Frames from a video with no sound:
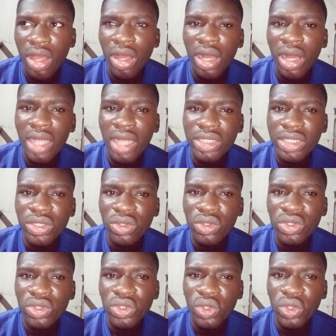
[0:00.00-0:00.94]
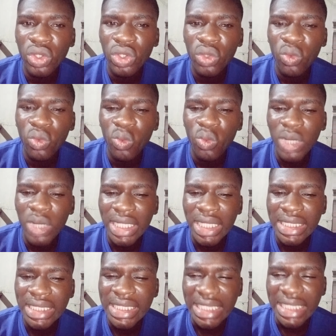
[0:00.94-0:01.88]
I don't know
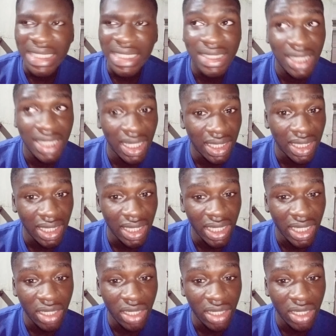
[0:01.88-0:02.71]
when exactly.